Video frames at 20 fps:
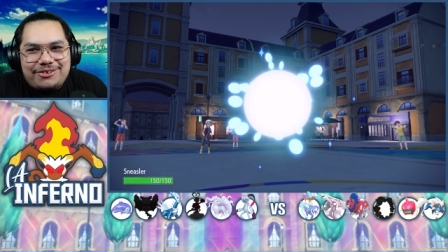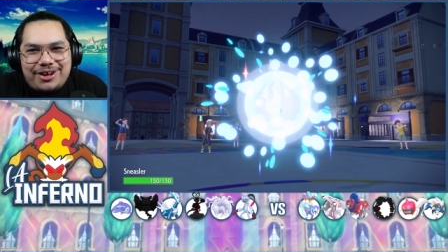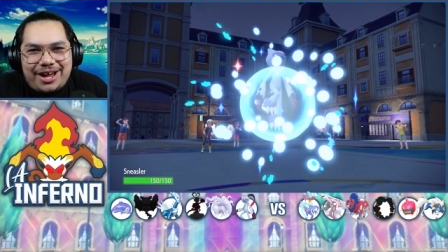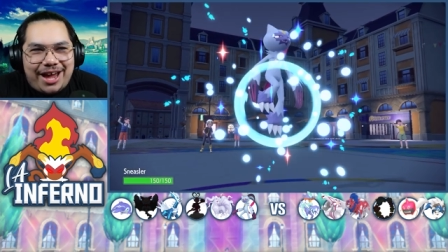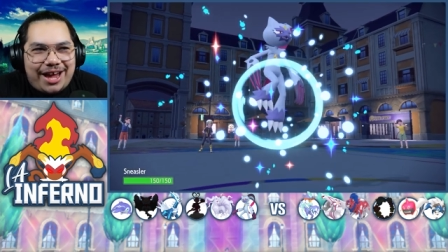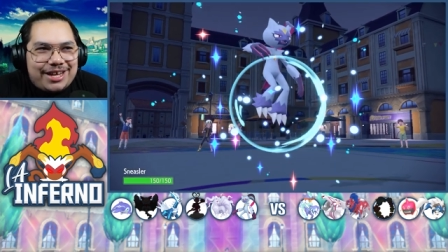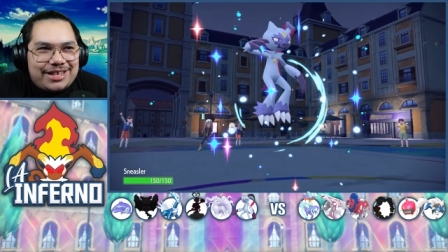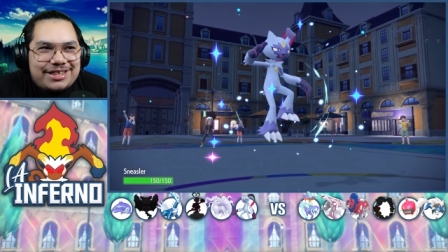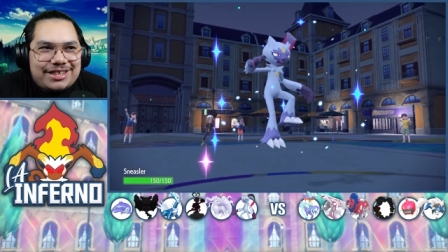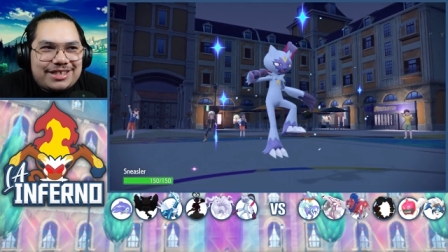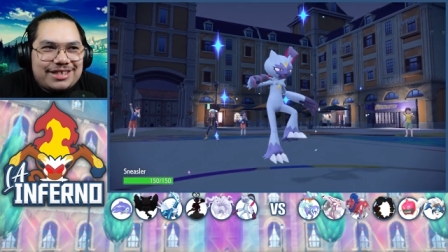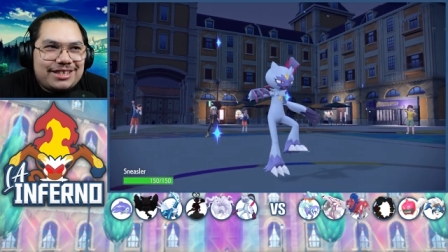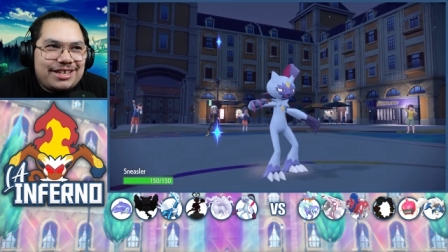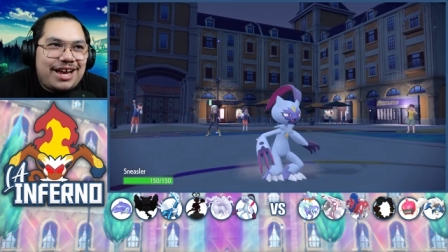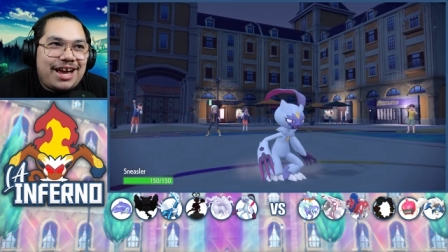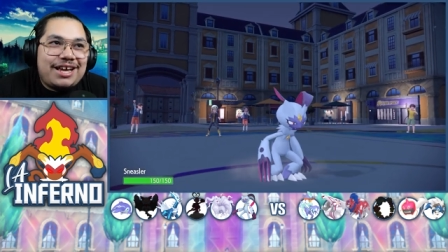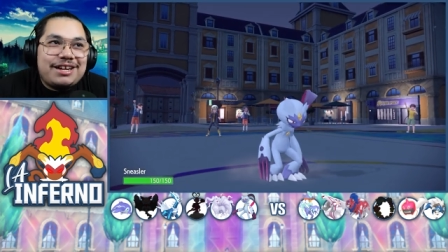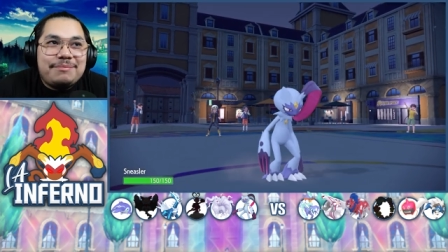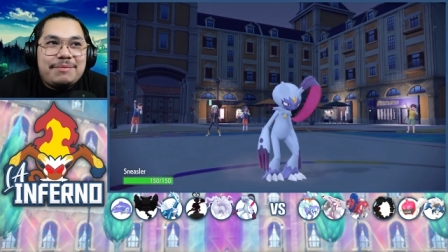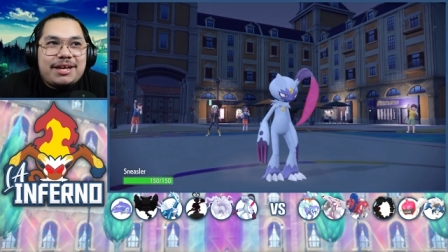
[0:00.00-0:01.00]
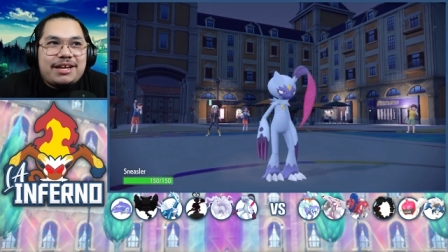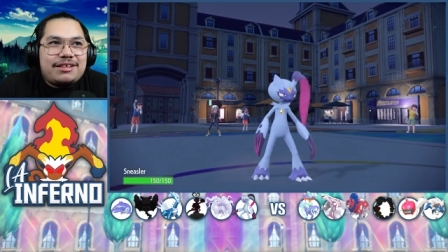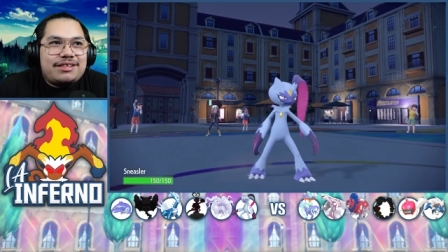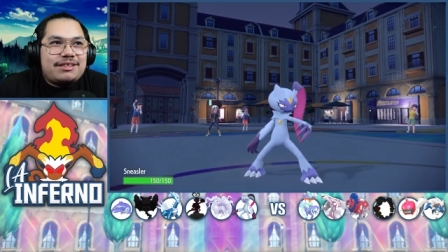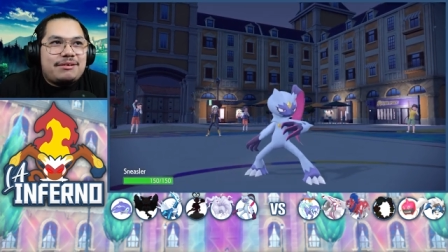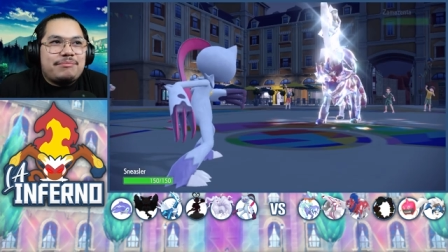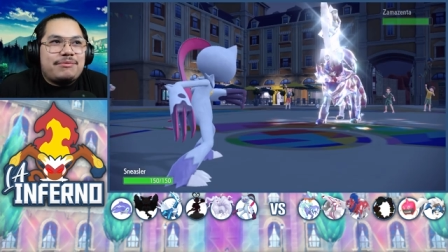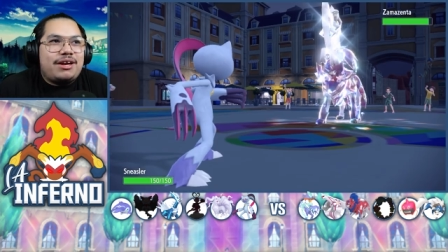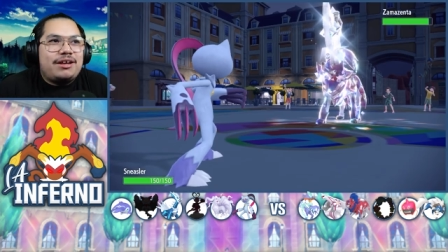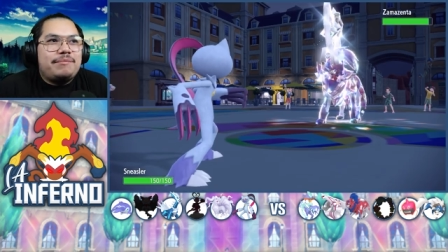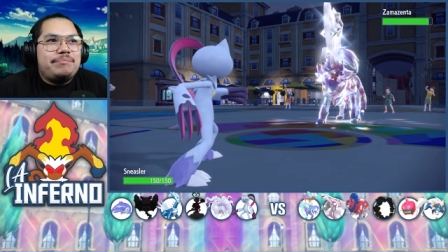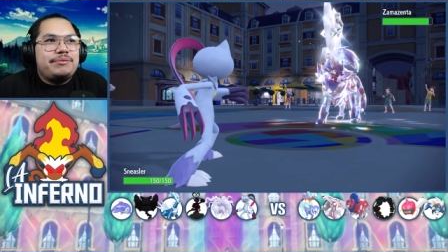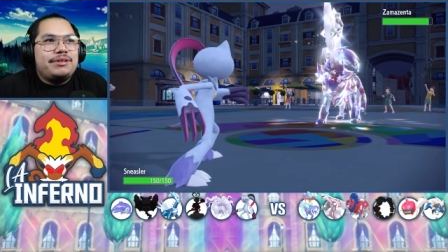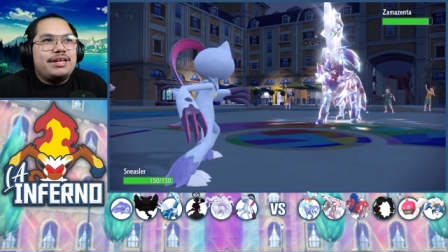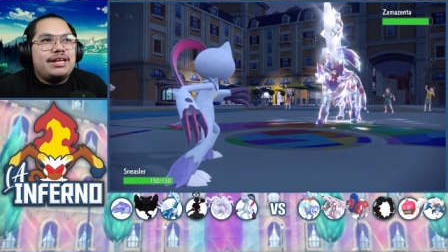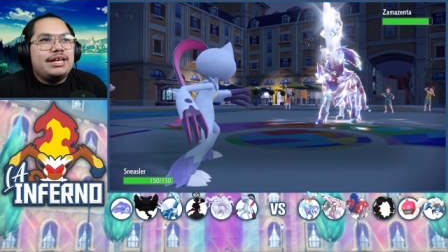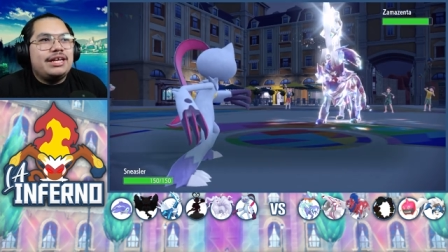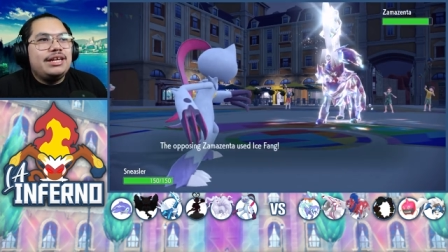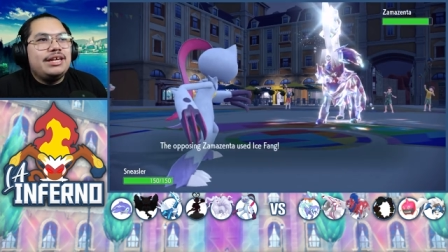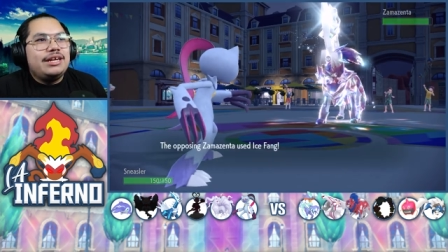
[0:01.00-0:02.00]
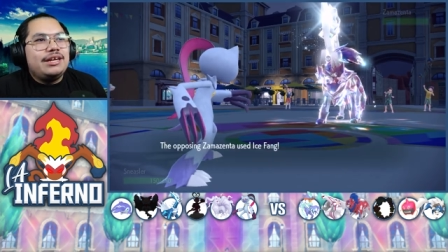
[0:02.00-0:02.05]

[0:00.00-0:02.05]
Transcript: I had to I had to make some kind of play